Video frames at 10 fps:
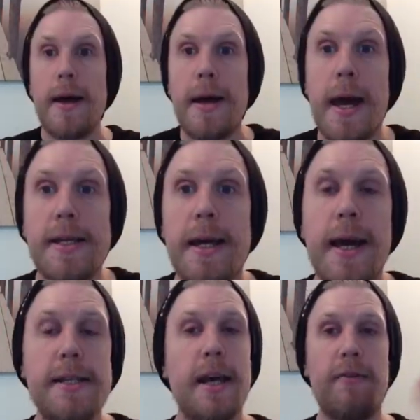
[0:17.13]
Yes
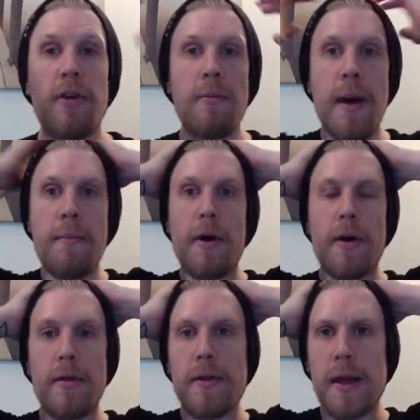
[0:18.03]
guys, if you
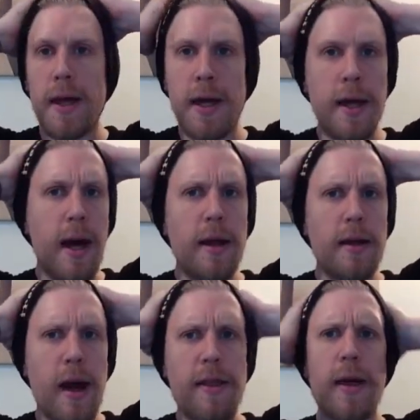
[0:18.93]
remember the,
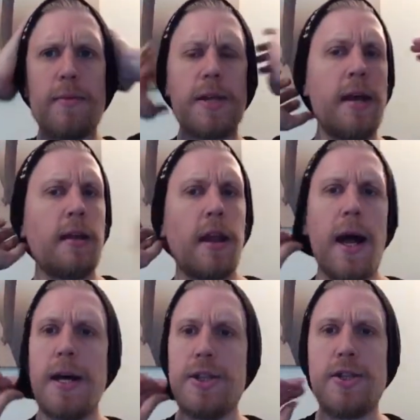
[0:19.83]
I think it was the end of
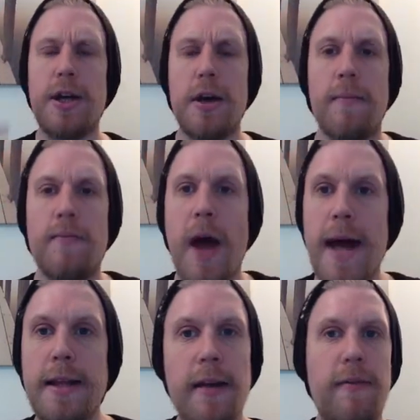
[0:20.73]
last year,
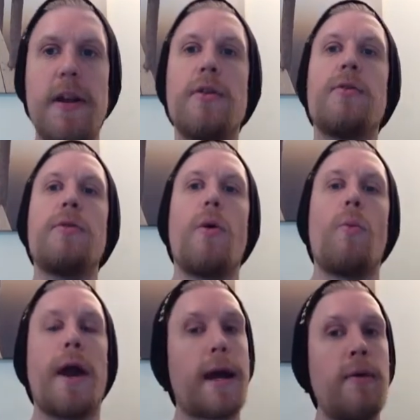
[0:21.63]
I did a video
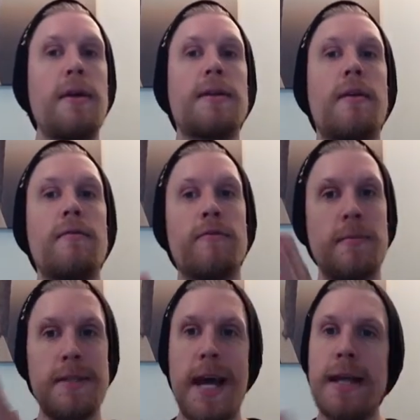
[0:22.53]
where I counted down
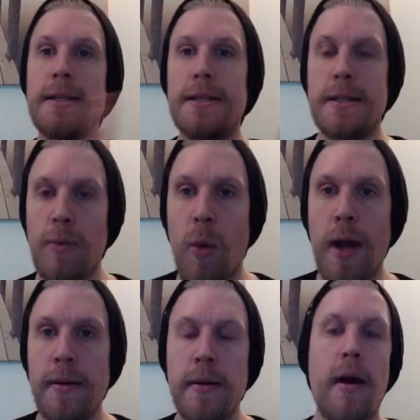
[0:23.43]
from 10 to
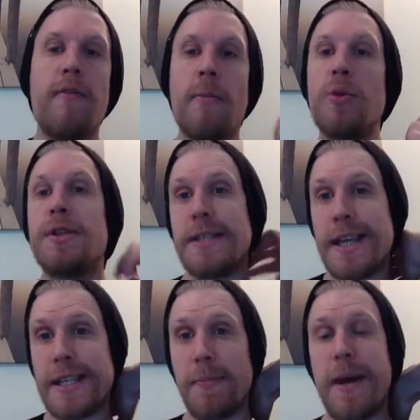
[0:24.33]
1 of the most
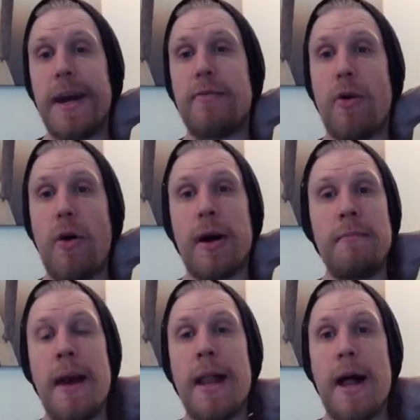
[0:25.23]
anticipated rock
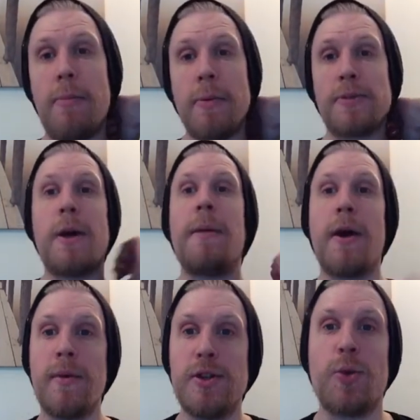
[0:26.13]
and metal albums coming out
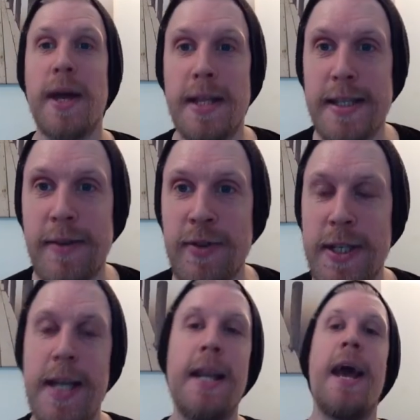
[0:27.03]
in 2017.